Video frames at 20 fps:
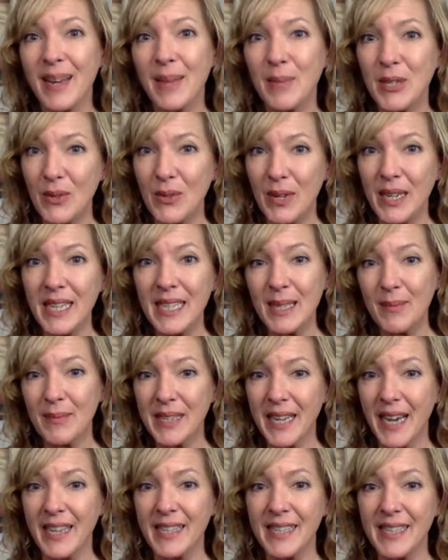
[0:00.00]
And I'm doing
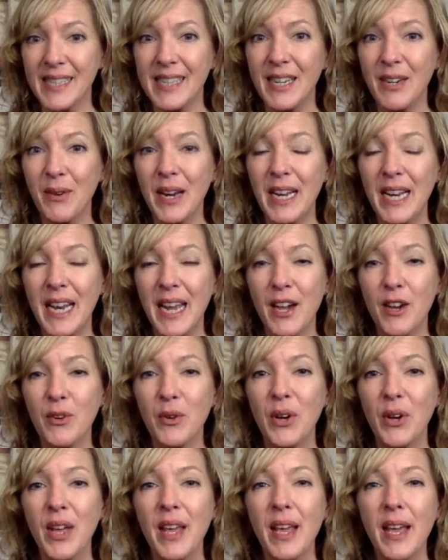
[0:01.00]
some testing right
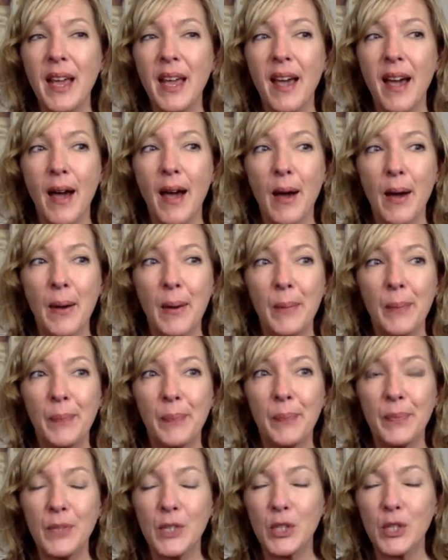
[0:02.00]
now
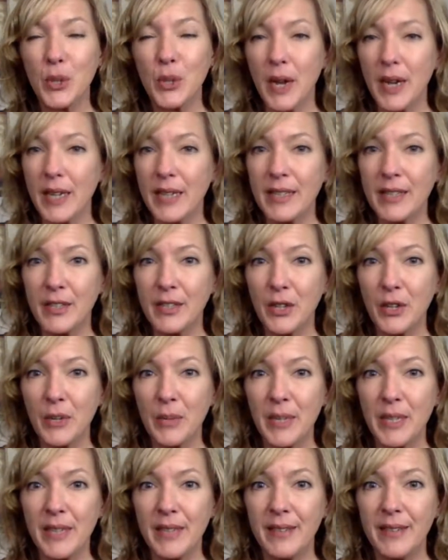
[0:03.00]
um, to try to
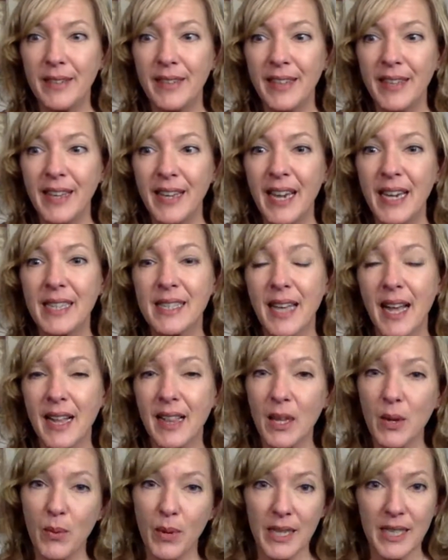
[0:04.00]
determine
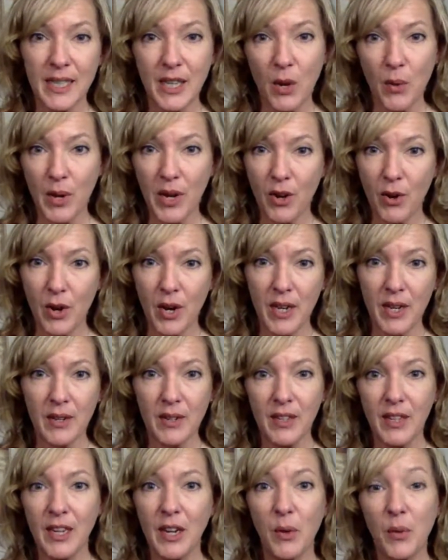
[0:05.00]
exactly what's going
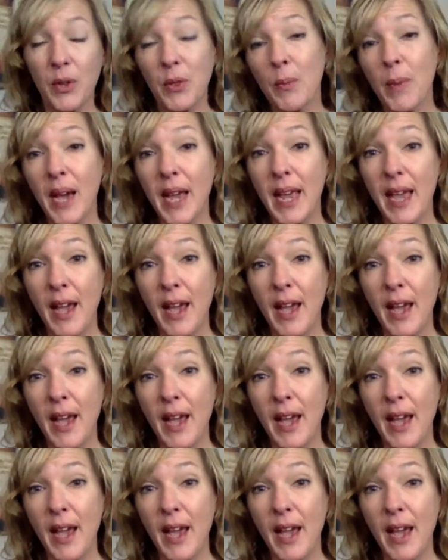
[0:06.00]
on, you know, with